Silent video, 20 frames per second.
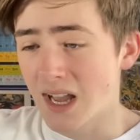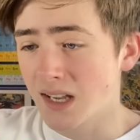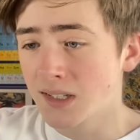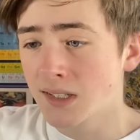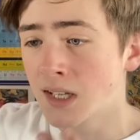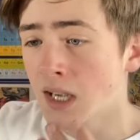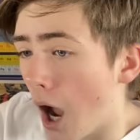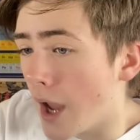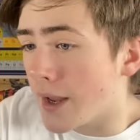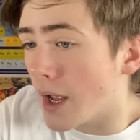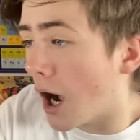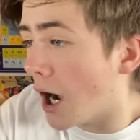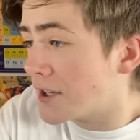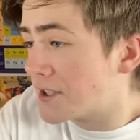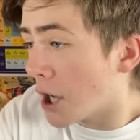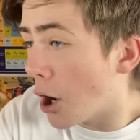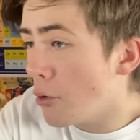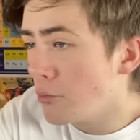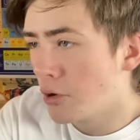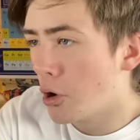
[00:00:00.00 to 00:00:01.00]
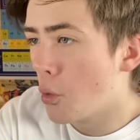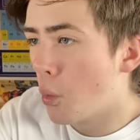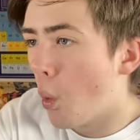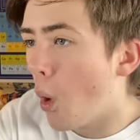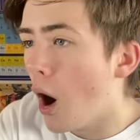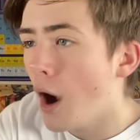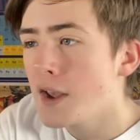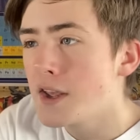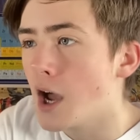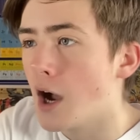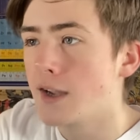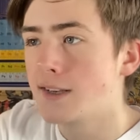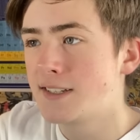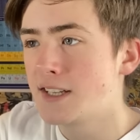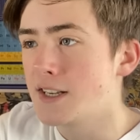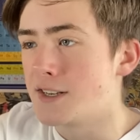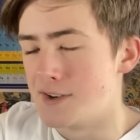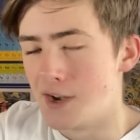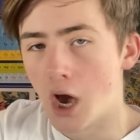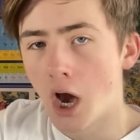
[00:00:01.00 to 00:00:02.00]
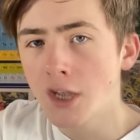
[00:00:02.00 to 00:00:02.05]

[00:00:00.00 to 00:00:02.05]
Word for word: and I don't know why I didn't.